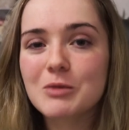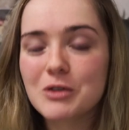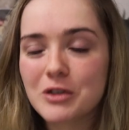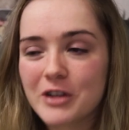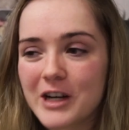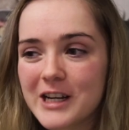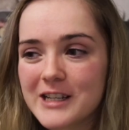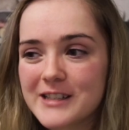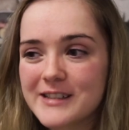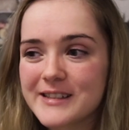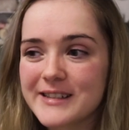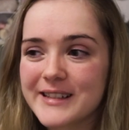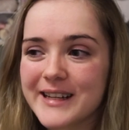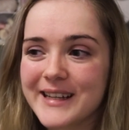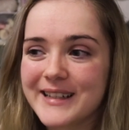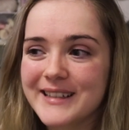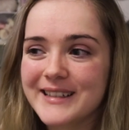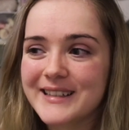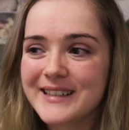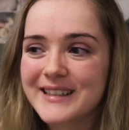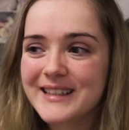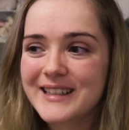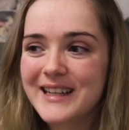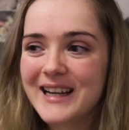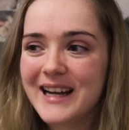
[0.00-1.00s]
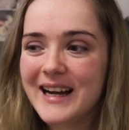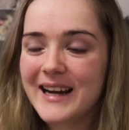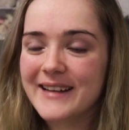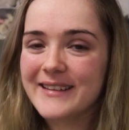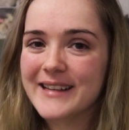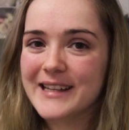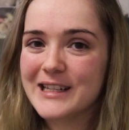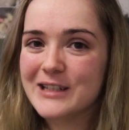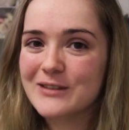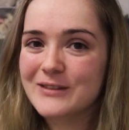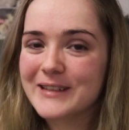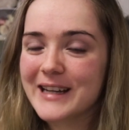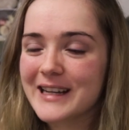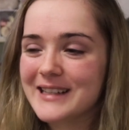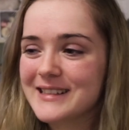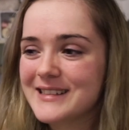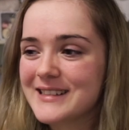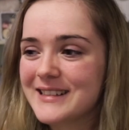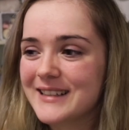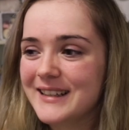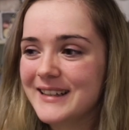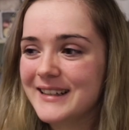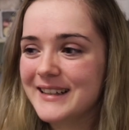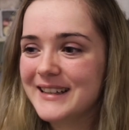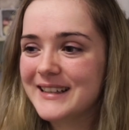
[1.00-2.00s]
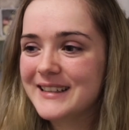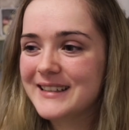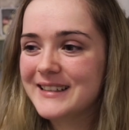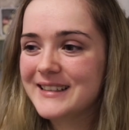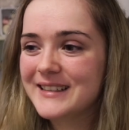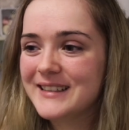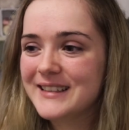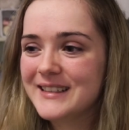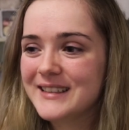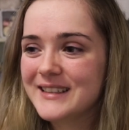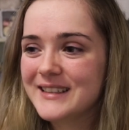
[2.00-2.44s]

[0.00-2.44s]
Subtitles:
procrastinate, and then it will get to like